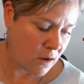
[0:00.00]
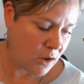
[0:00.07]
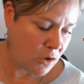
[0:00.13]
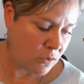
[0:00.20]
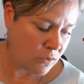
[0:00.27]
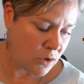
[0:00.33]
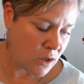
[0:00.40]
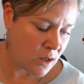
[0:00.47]

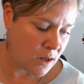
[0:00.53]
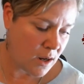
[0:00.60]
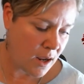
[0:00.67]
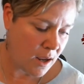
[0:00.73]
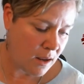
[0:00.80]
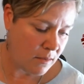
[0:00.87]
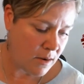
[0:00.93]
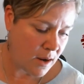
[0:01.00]
Union
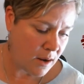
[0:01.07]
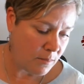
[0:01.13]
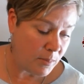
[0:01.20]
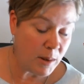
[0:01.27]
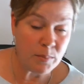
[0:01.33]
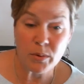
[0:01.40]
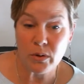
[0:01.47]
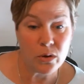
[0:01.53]
and
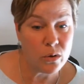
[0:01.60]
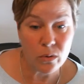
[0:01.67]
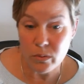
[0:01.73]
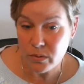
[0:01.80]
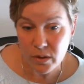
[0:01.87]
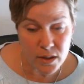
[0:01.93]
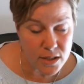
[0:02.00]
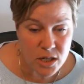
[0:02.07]
people who
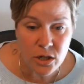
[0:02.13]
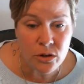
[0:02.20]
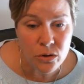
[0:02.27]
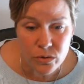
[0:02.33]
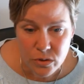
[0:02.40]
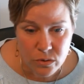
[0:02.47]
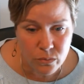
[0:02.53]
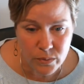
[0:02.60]

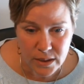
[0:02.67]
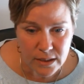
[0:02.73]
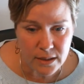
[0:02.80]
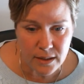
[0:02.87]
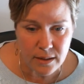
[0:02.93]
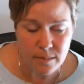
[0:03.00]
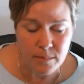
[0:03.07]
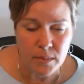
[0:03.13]
continue to read
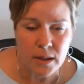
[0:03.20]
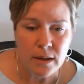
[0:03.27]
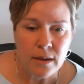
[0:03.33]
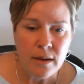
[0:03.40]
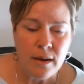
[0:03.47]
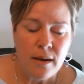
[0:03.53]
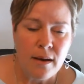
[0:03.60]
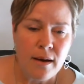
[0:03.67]
him
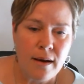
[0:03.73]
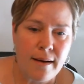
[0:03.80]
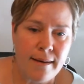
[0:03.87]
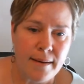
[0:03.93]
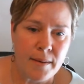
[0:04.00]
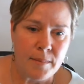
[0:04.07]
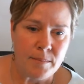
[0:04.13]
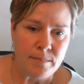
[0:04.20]

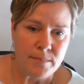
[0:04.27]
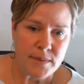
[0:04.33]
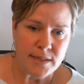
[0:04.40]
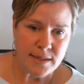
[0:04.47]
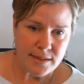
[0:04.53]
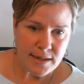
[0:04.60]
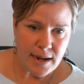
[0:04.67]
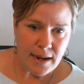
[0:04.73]

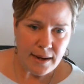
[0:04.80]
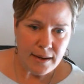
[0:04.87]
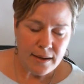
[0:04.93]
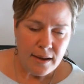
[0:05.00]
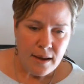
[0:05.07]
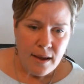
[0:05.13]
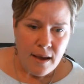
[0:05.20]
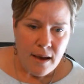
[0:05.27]
today.
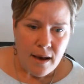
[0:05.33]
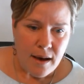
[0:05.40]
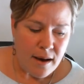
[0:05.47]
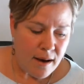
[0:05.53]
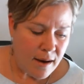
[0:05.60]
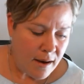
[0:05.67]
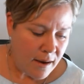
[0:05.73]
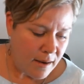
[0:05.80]

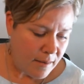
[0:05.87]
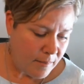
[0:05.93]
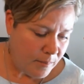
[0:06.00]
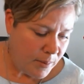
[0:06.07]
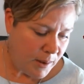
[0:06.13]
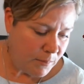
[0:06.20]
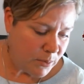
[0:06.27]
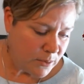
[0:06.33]

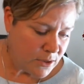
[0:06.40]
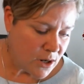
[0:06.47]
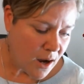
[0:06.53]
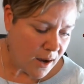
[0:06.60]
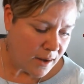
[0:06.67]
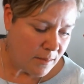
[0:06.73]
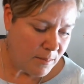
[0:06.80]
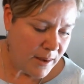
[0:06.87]
People
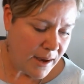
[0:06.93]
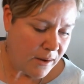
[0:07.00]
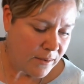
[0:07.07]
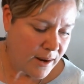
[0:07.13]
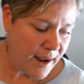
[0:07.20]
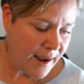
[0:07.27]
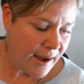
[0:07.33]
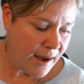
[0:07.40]
talk about
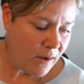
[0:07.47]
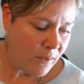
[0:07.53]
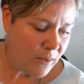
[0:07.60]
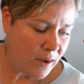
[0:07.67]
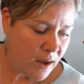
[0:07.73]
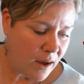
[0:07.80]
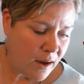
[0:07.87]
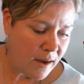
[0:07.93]
how
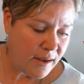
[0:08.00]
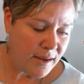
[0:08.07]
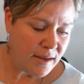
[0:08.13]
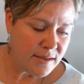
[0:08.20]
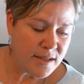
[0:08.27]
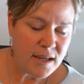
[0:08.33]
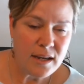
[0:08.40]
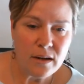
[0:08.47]

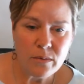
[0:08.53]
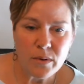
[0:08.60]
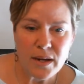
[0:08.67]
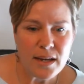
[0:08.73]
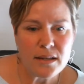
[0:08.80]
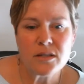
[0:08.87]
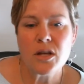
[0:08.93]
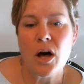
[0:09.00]

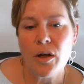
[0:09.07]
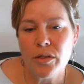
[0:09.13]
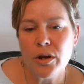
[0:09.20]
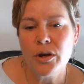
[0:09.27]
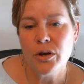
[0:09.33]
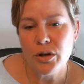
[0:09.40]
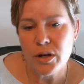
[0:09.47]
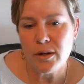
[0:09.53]
he saw the
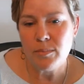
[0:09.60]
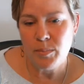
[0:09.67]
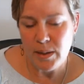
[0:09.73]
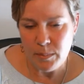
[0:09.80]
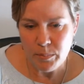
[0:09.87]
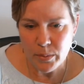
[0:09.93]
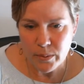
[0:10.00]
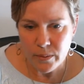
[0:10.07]
good in
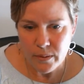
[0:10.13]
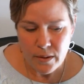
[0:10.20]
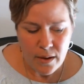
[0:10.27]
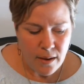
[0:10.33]
people.